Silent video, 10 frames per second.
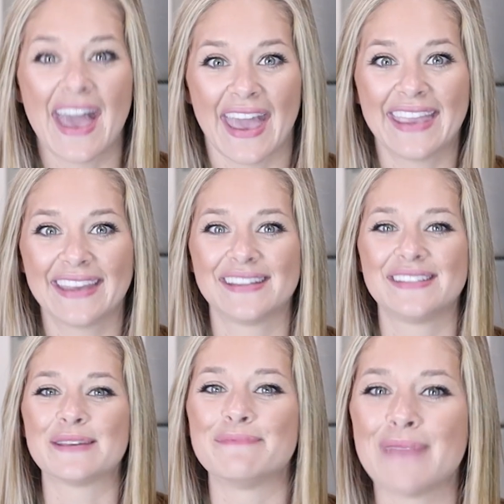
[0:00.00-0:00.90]

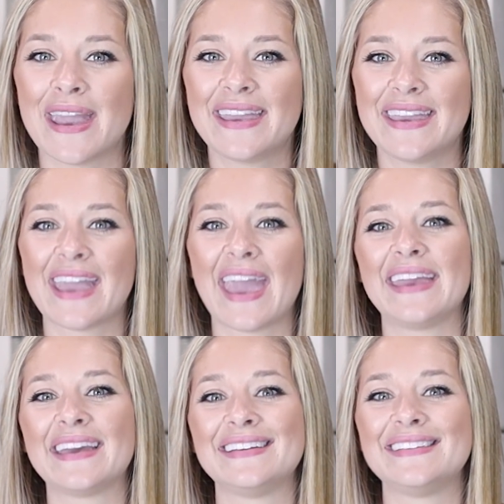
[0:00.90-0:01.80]
and making
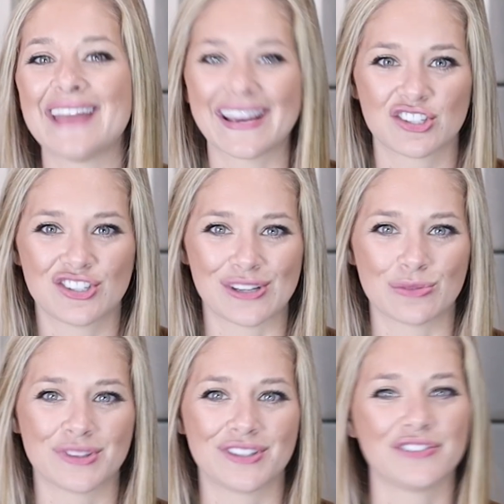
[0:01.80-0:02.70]
a connection
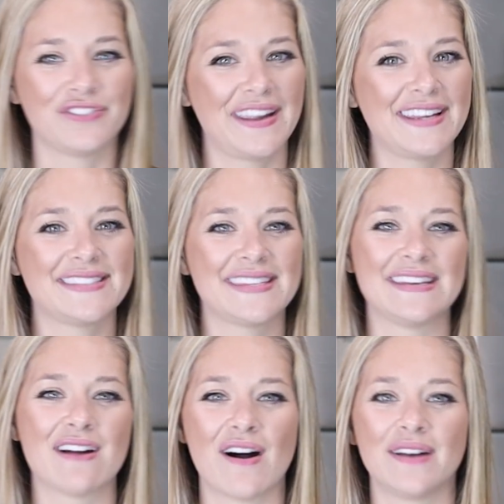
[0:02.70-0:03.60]
with your fans
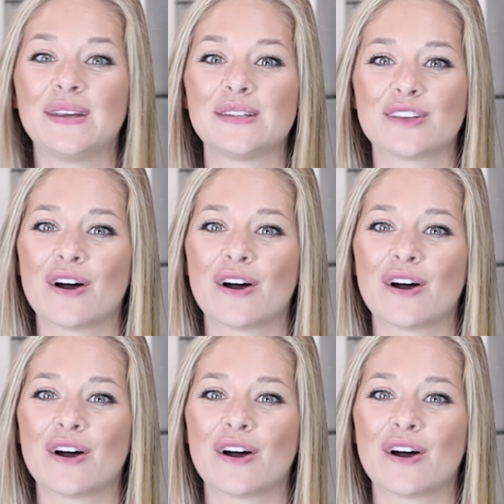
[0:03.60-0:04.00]
and audience